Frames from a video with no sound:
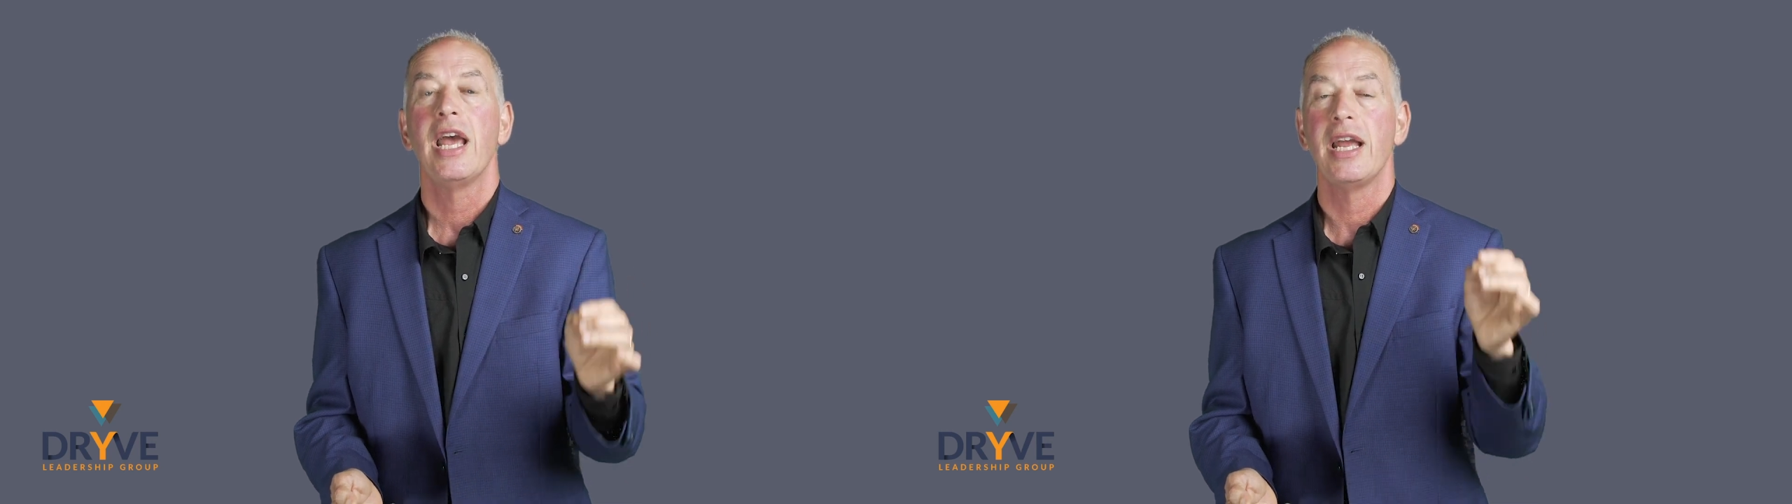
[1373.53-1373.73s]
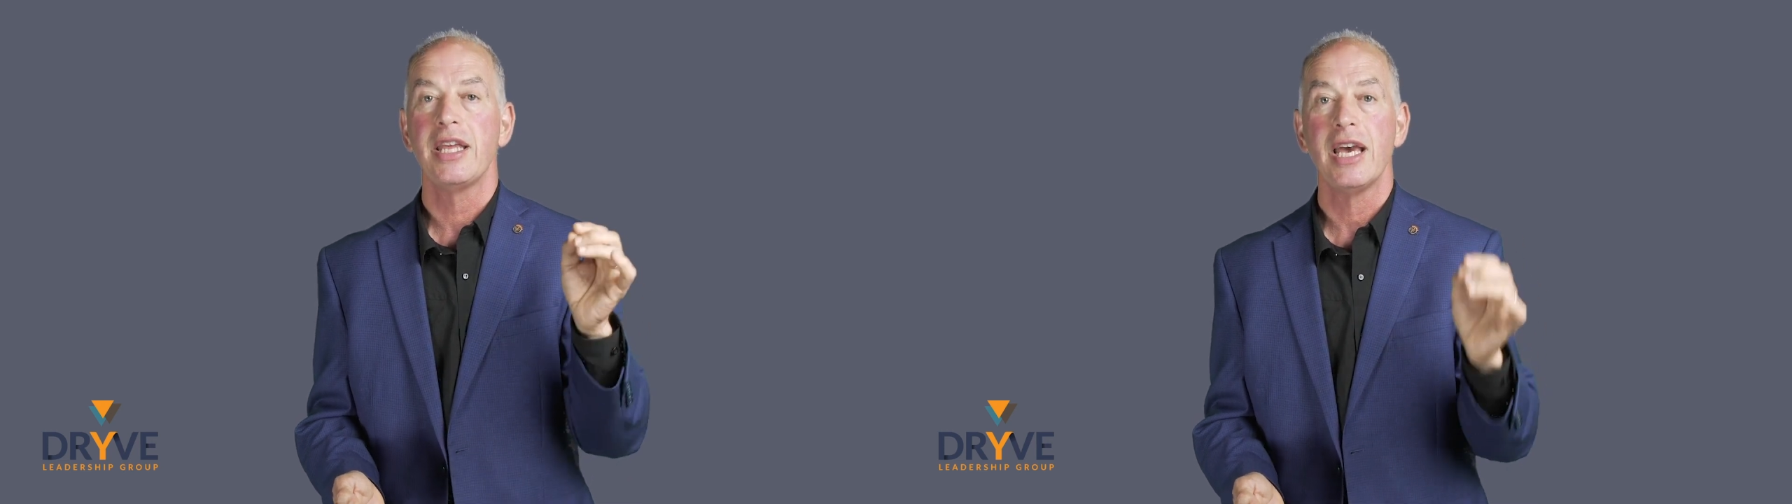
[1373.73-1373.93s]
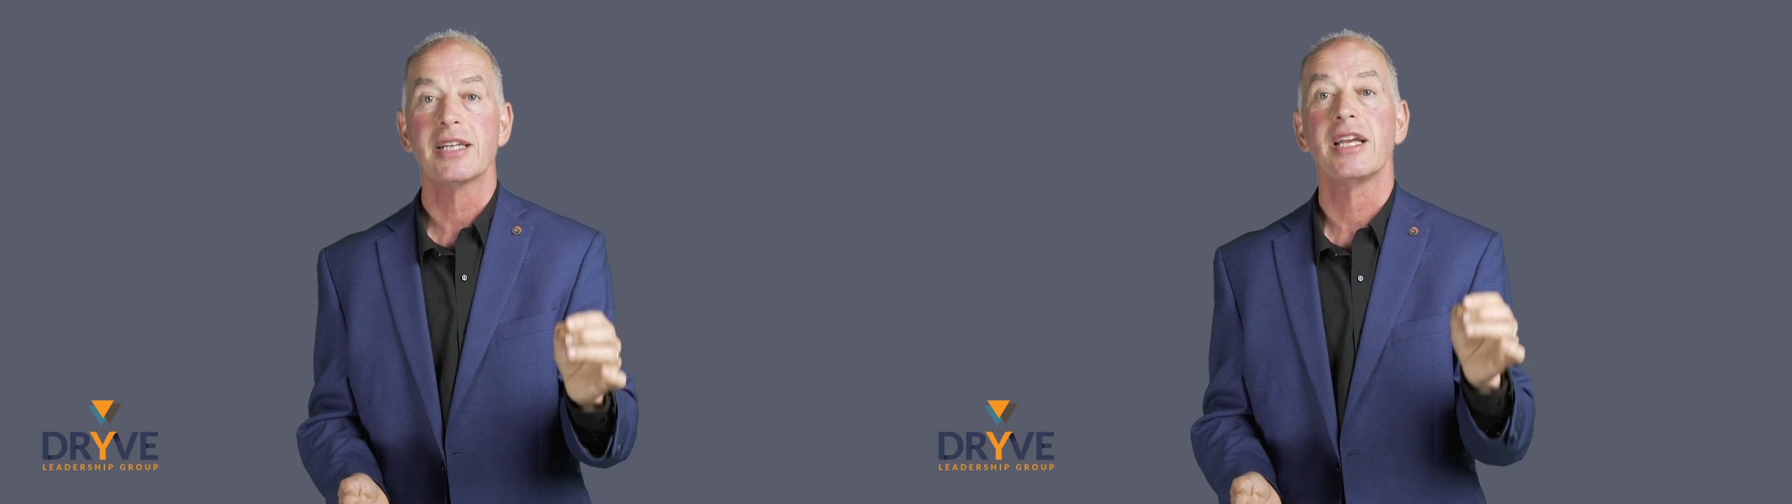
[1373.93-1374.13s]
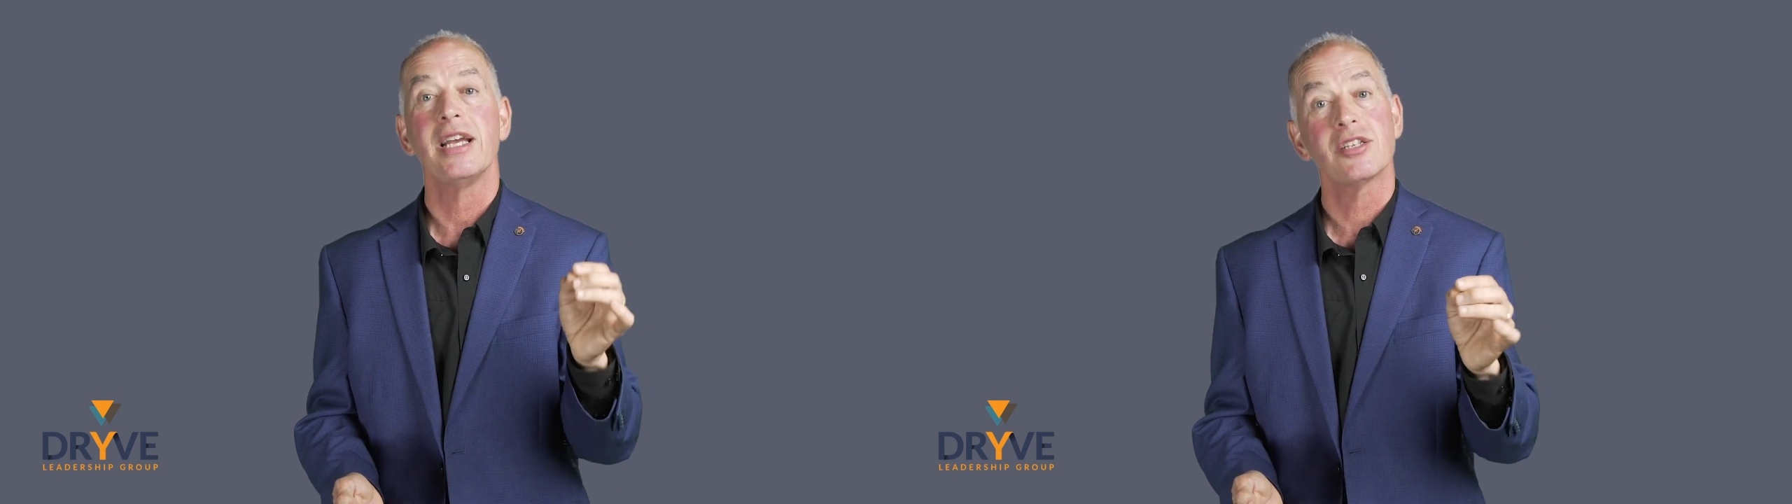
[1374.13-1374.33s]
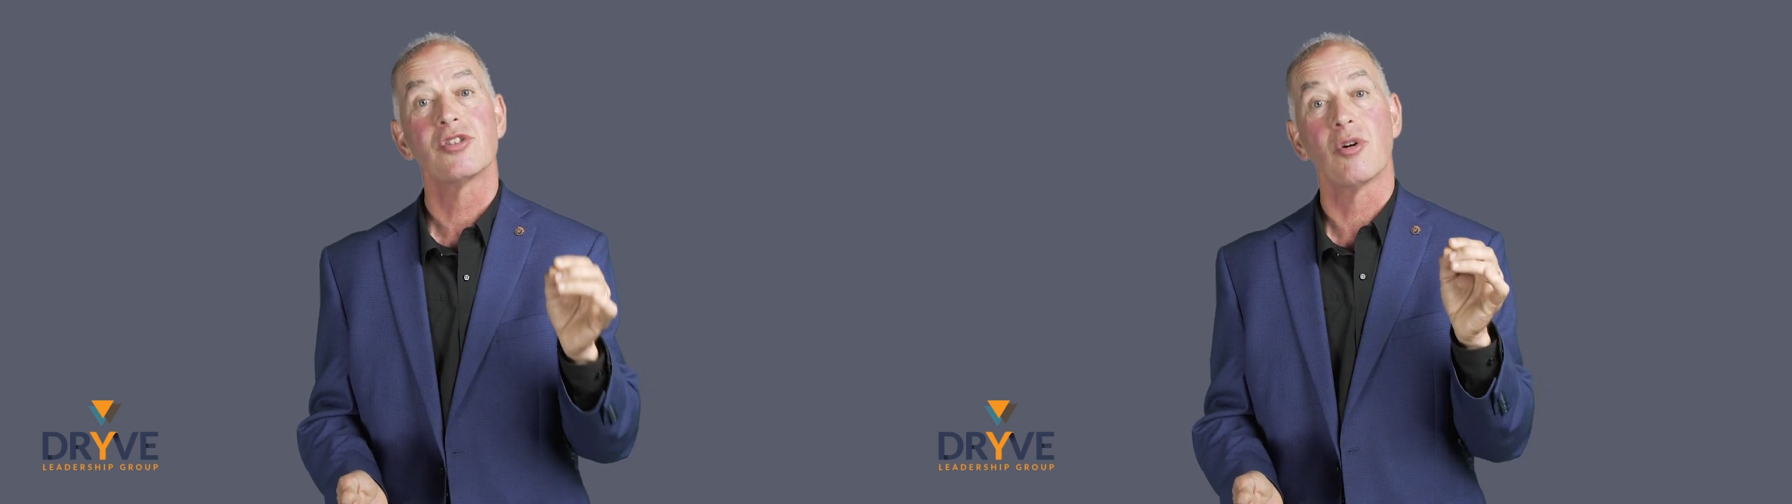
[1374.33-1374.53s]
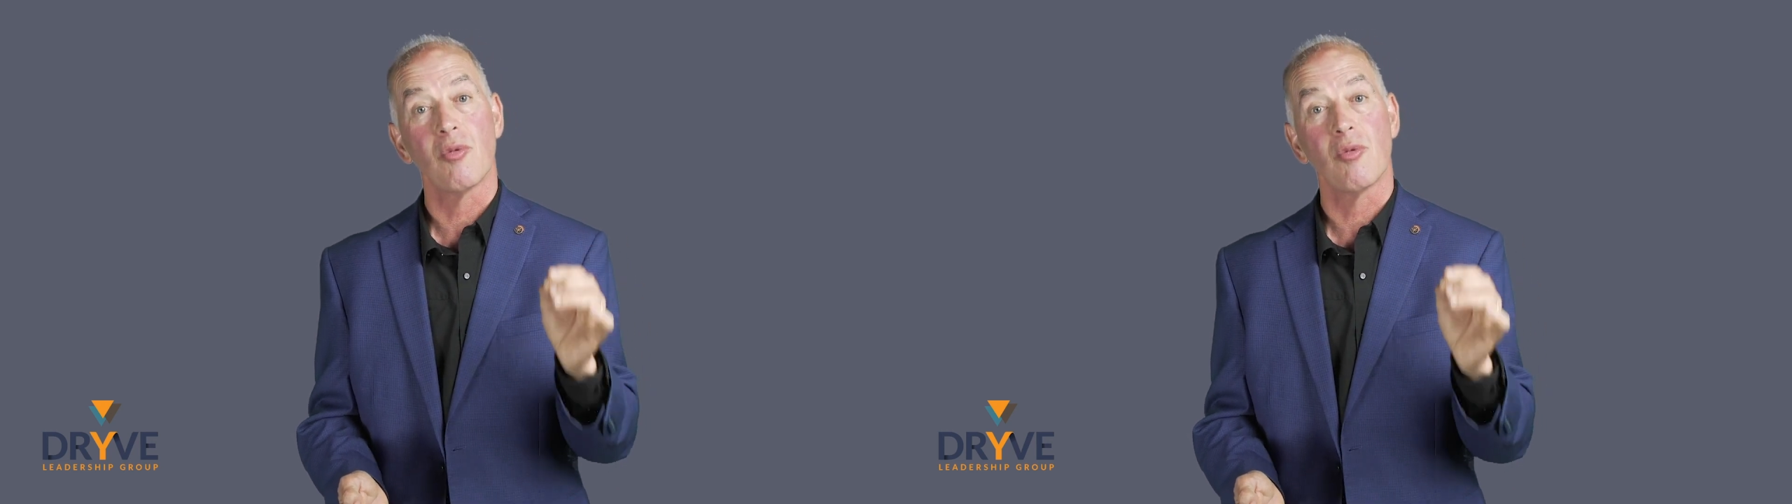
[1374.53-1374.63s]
And yes, it's the